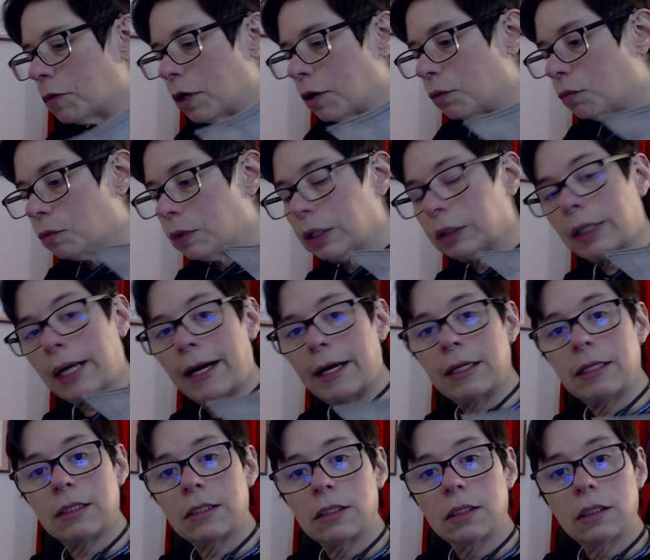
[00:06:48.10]
real
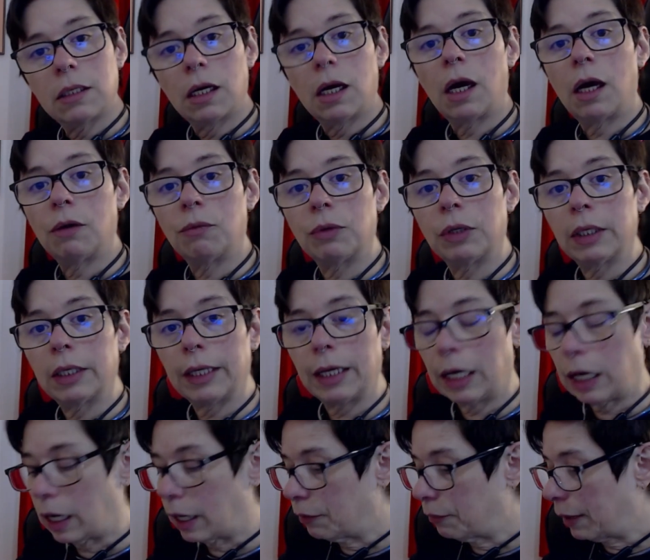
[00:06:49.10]
nice. I
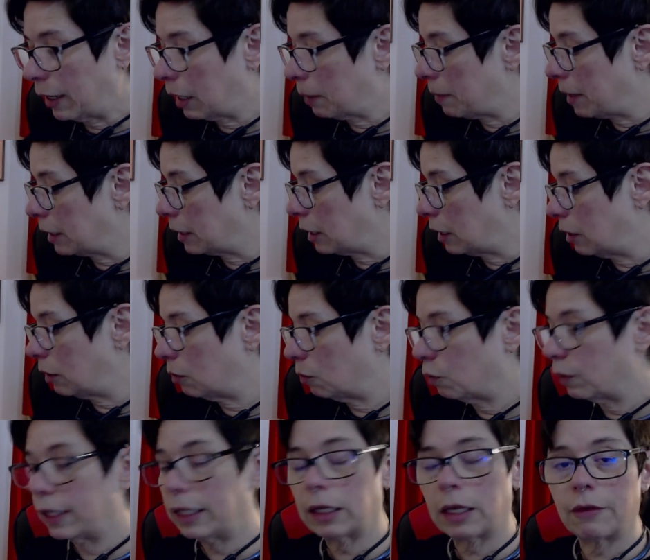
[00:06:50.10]
really, I recommend it.
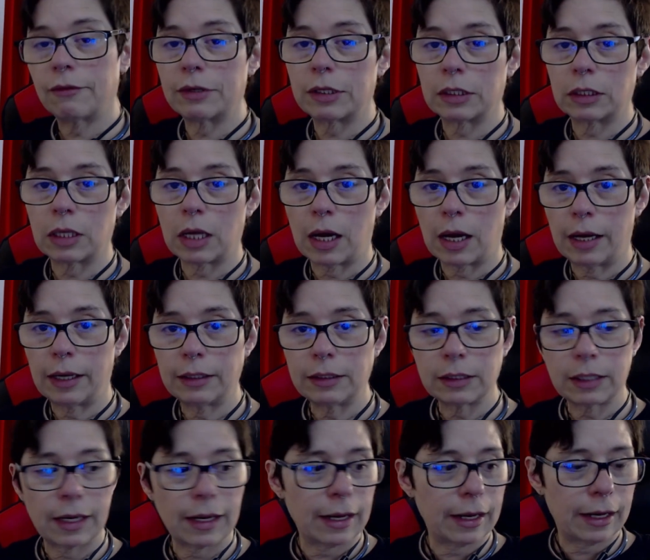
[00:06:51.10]
We love it a lot.
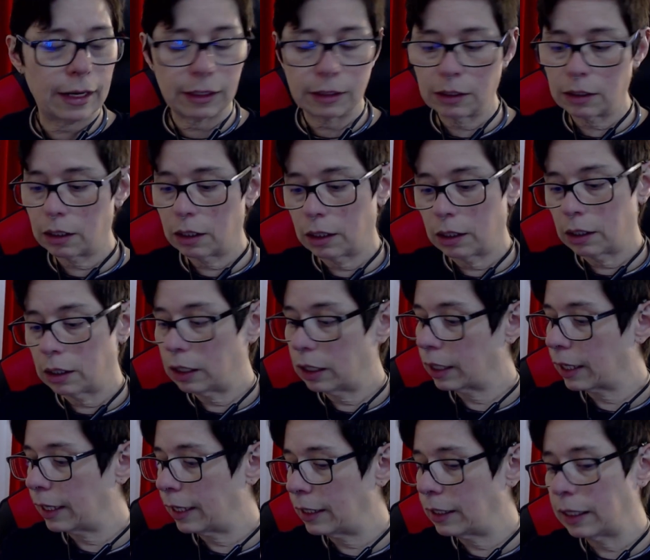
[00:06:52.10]
And uh,
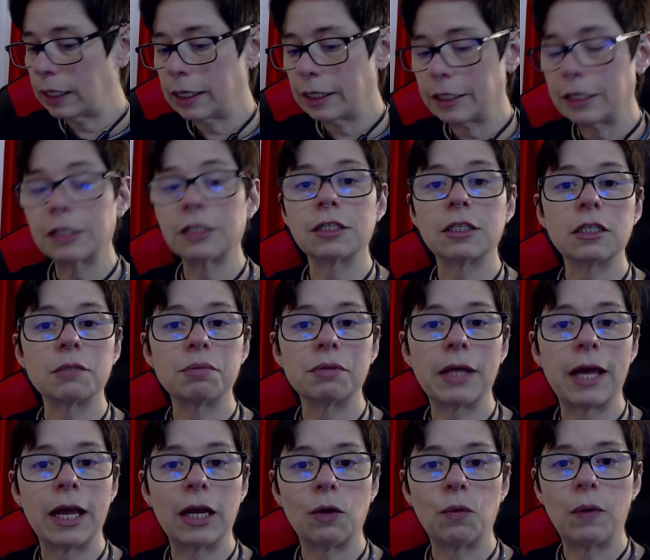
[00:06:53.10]
again, in addition to
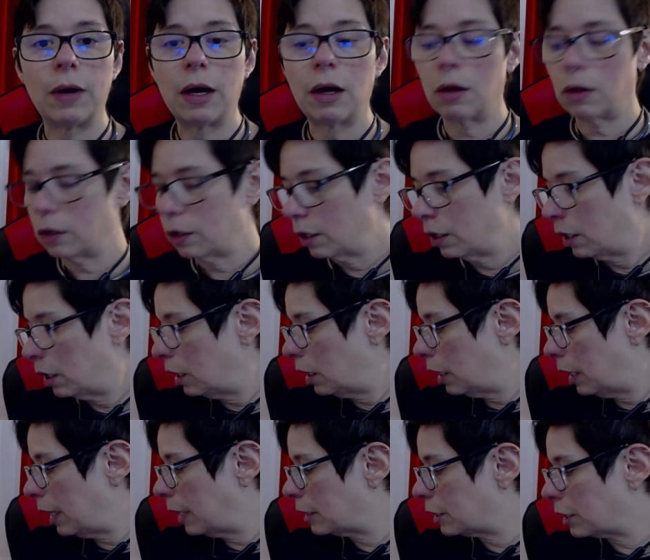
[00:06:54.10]
playing well,
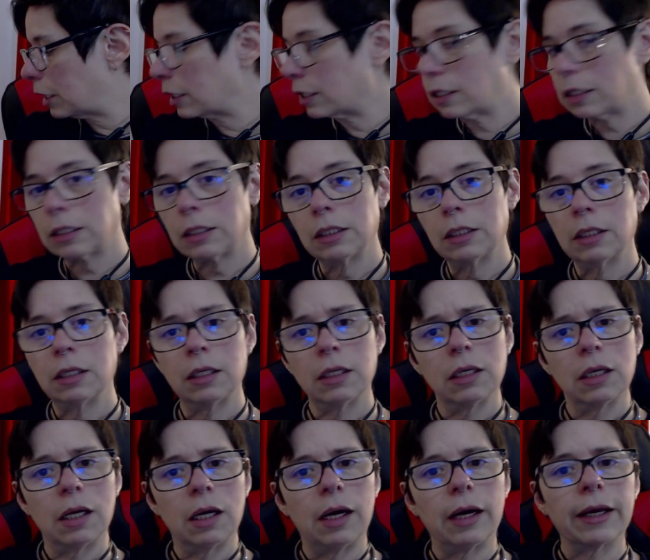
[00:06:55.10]
it's just
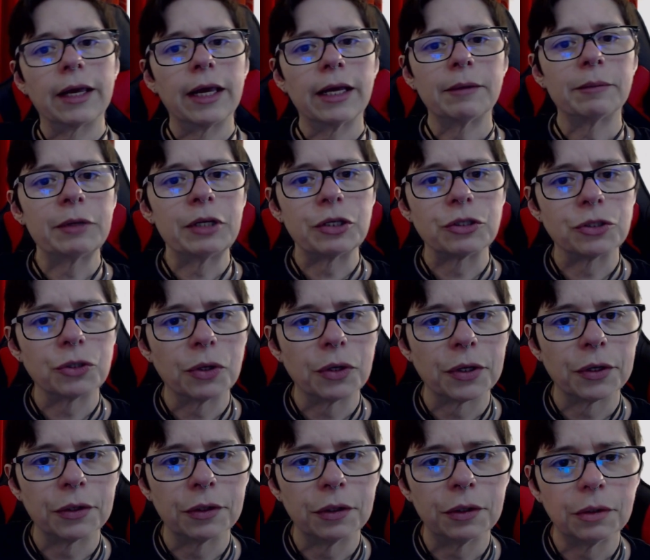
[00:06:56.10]
Again, I'm going to show
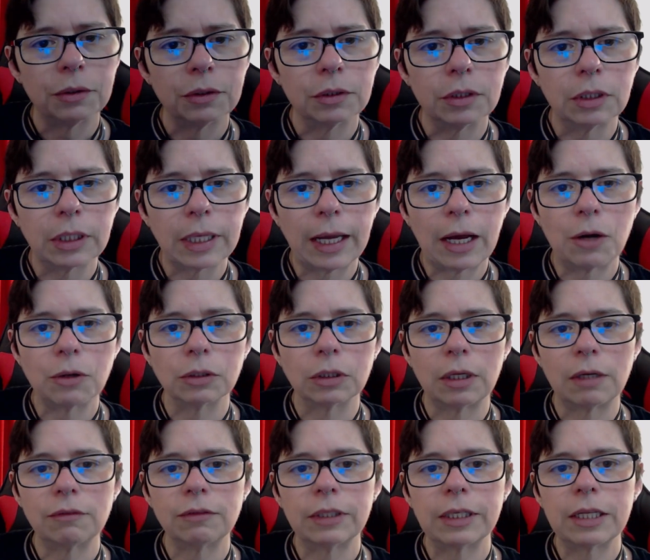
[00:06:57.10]
you. Look how
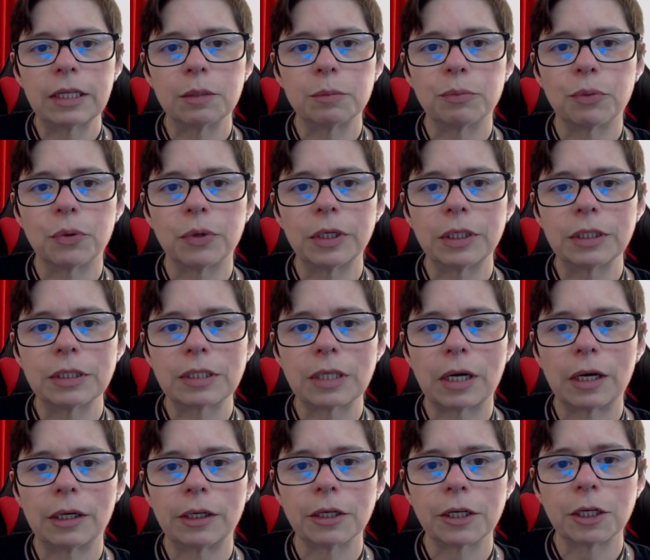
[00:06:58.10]
lovely the boards
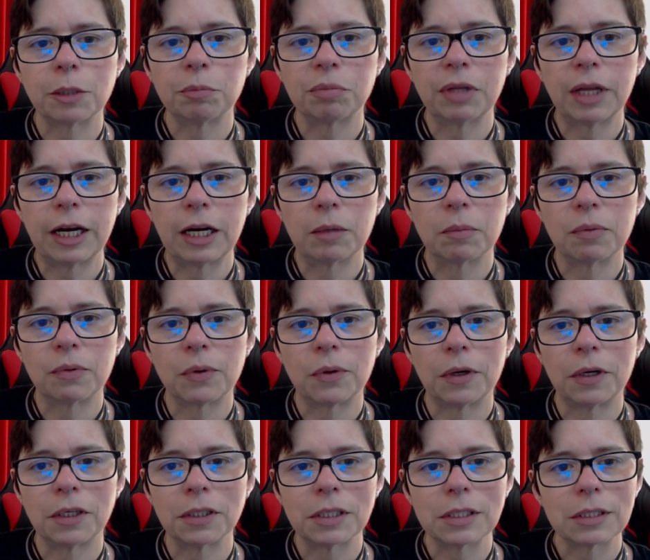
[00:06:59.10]
are, your player
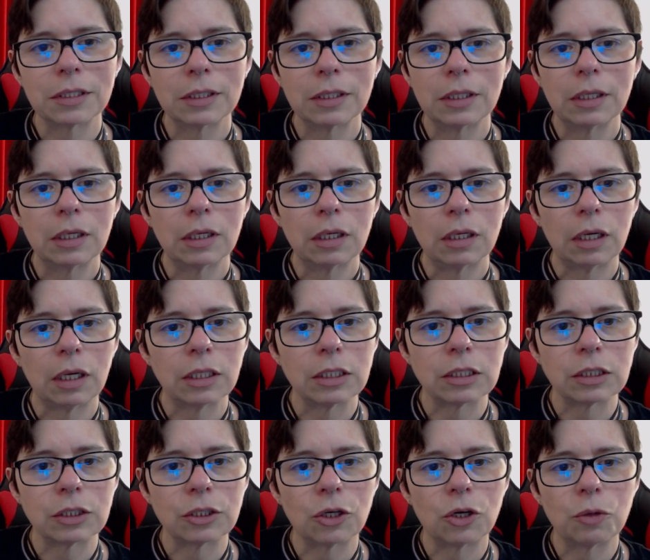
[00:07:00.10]
boards. It's so